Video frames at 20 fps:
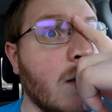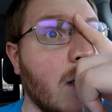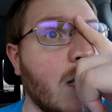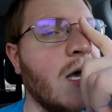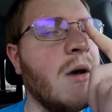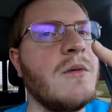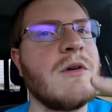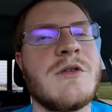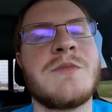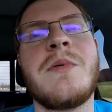
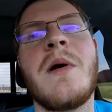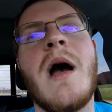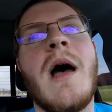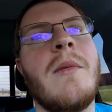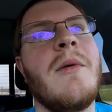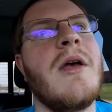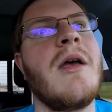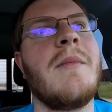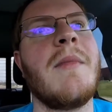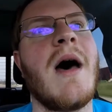It was
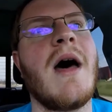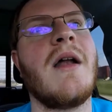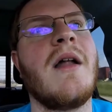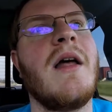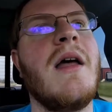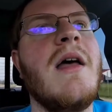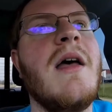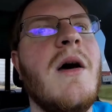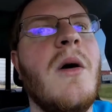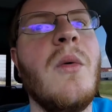probably
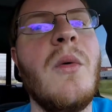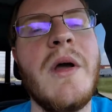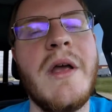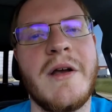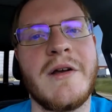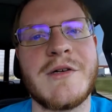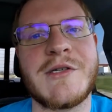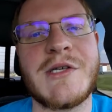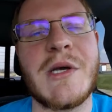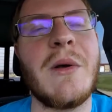about a
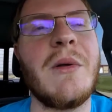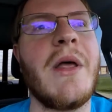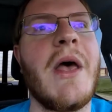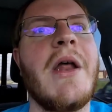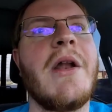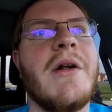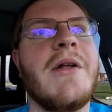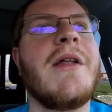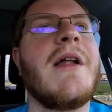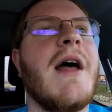week or so
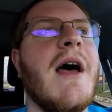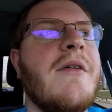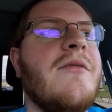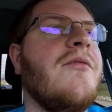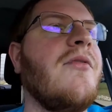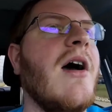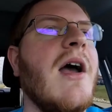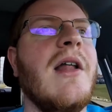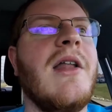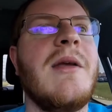later that
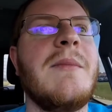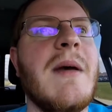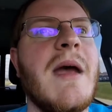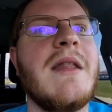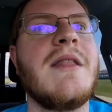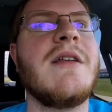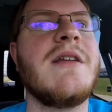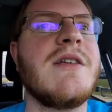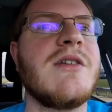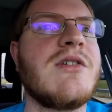I'd finally
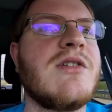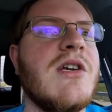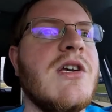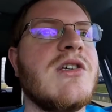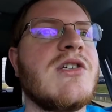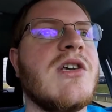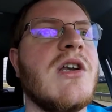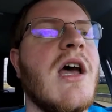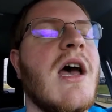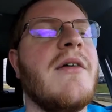made the
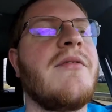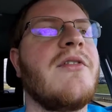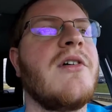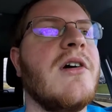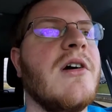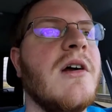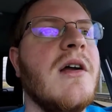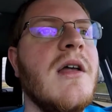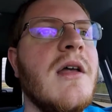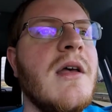decision,
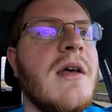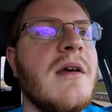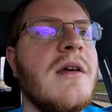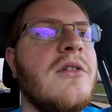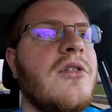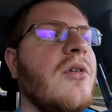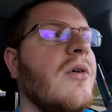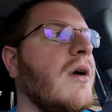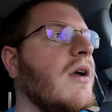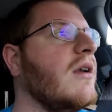after
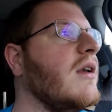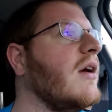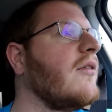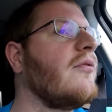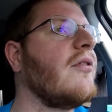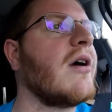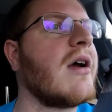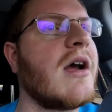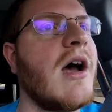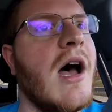doing
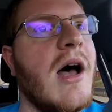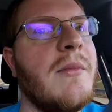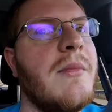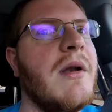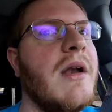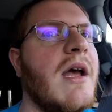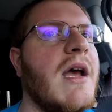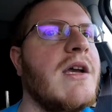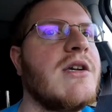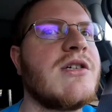different
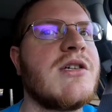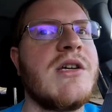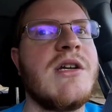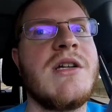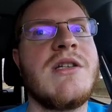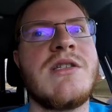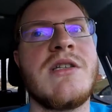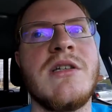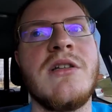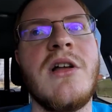
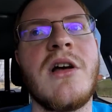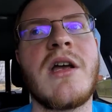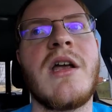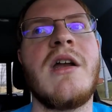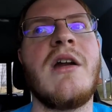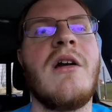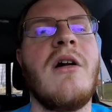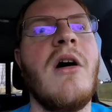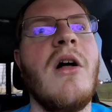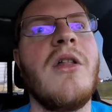combinations and
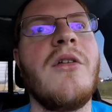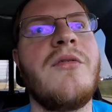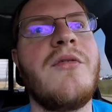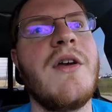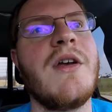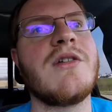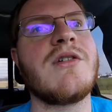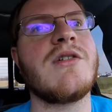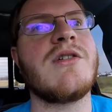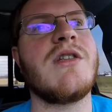looking at all the
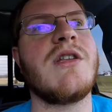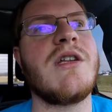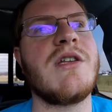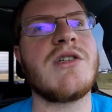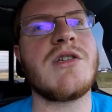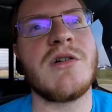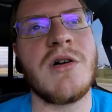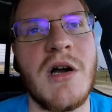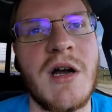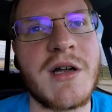features of
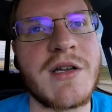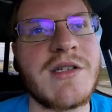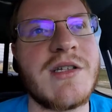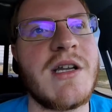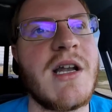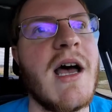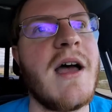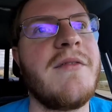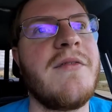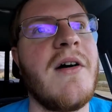these trucks,
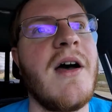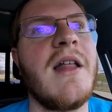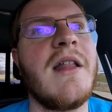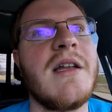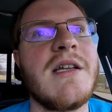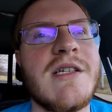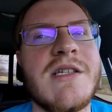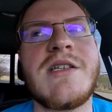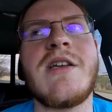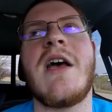that I
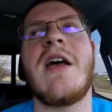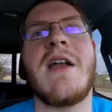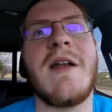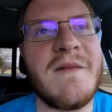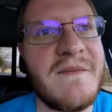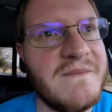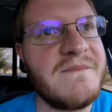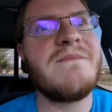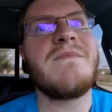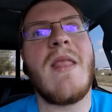finally
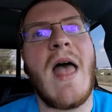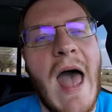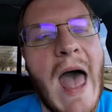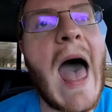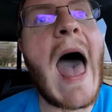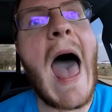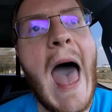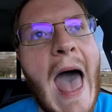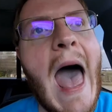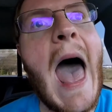decided,
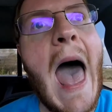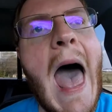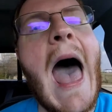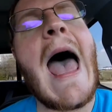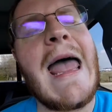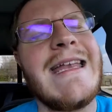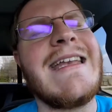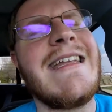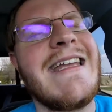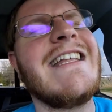
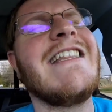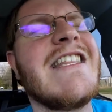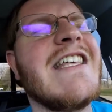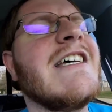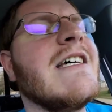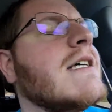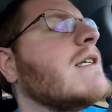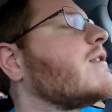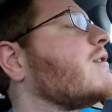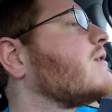I need
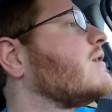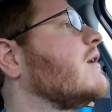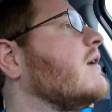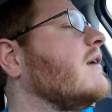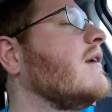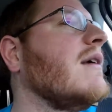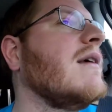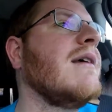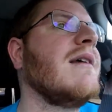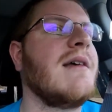this.
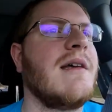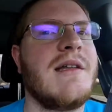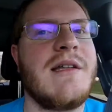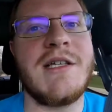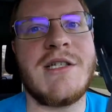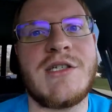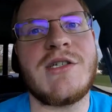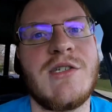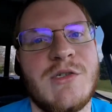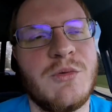
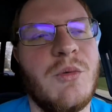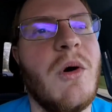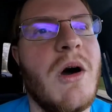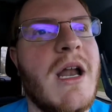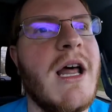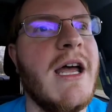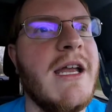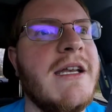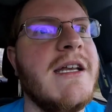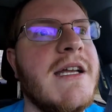This is
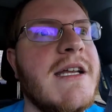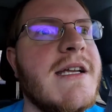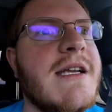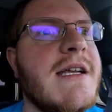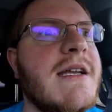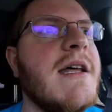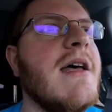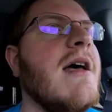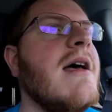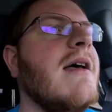what I
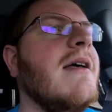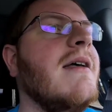need.